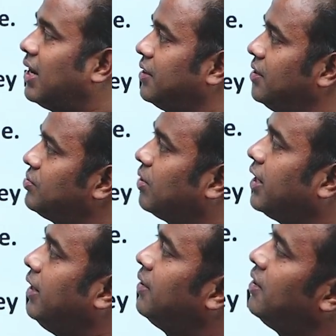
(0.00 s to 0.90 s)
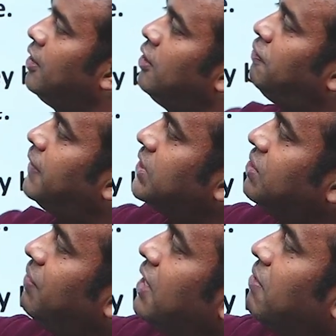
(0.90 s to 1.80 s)
this. Okay, first,
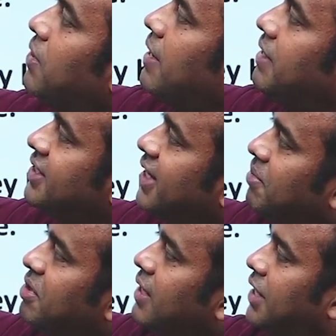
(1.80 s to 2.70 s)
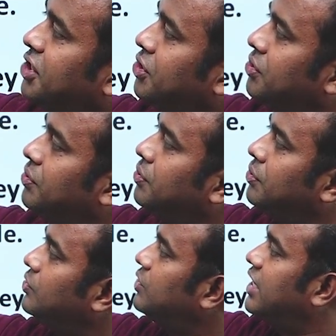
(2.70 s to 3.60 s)
whenever you are describing the adjective,
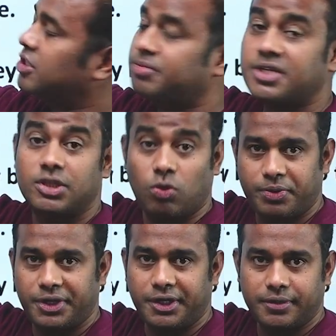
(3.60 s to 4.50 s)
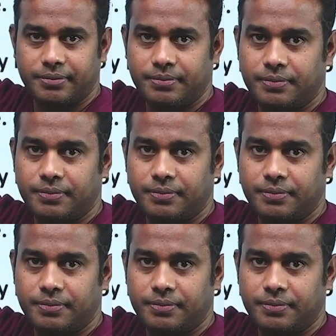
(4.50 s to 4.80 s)
you should express the opinion,